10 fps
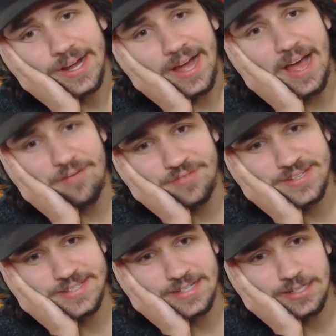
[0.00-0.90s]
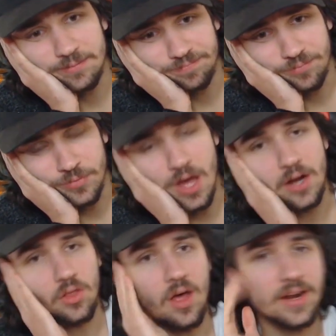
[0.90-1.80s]
Half is
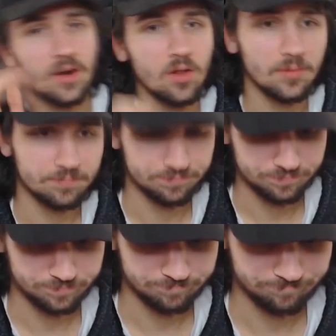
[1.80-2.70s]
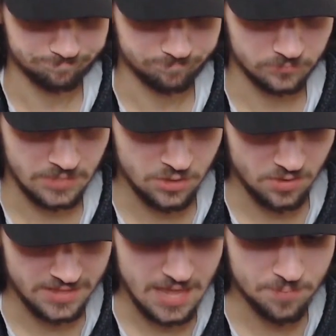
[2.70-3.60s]
not a lot at all. And not
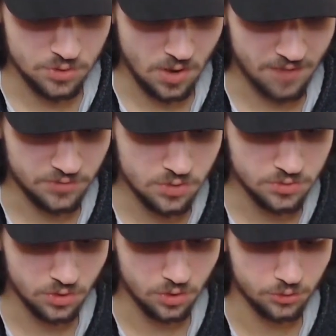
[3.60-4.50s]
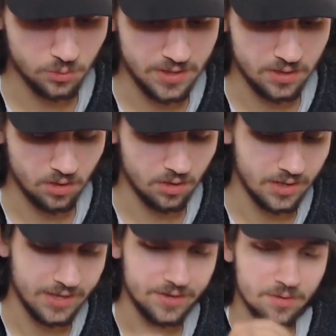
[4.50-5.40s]
only that, but you have to use your Earthquake
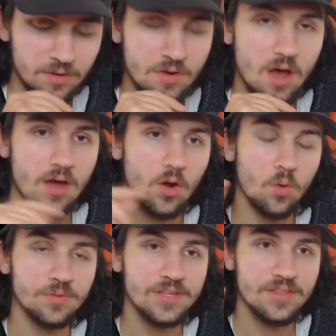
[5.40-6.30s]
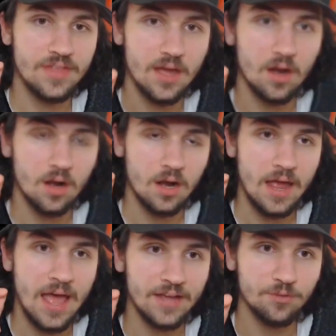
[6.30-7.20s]
on not only their
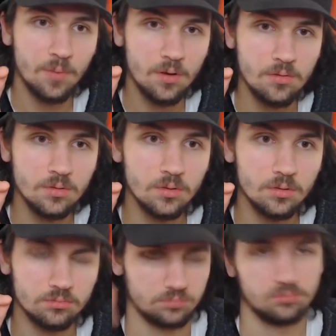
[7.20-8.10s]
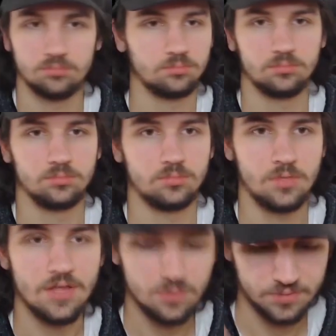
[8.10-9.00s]
Expo.
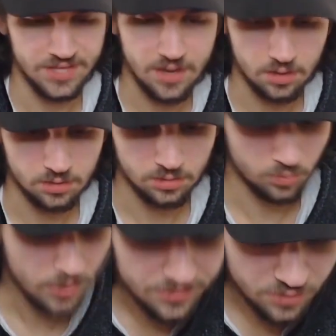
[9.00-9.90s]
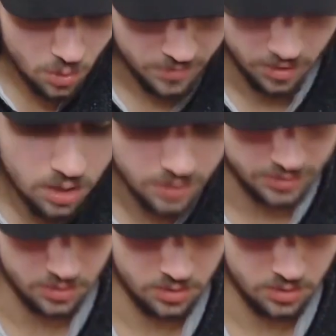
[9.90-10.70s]
Nothing was there. What is going on?